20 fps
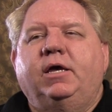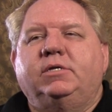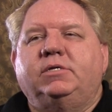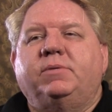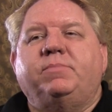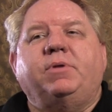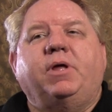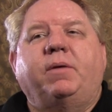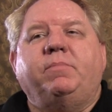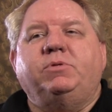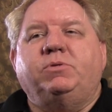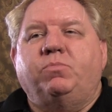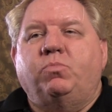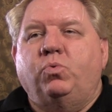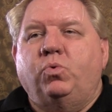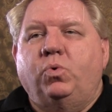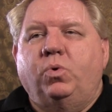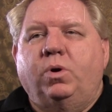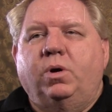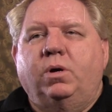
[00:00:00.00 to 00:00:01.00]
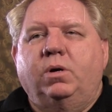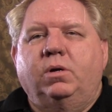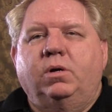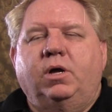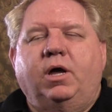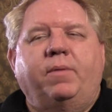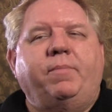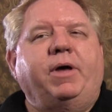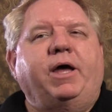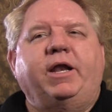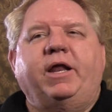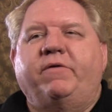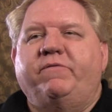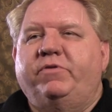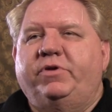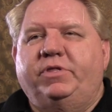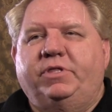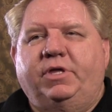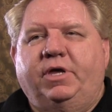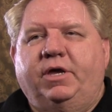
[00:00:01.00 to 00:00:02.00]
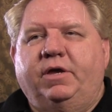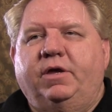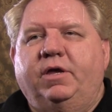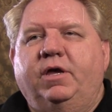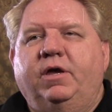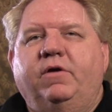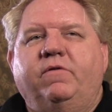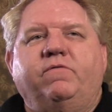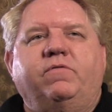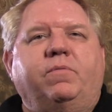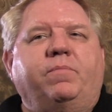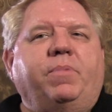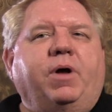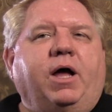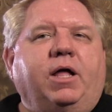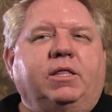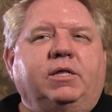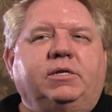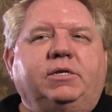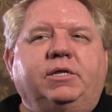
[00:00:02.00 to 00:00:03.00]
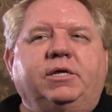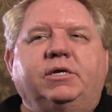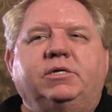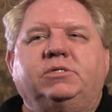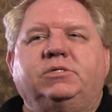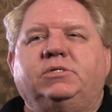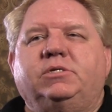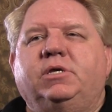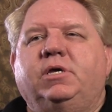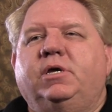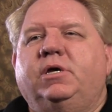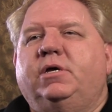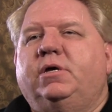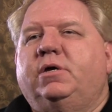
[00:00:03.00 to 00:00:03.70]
sometimes more, about everything from politics,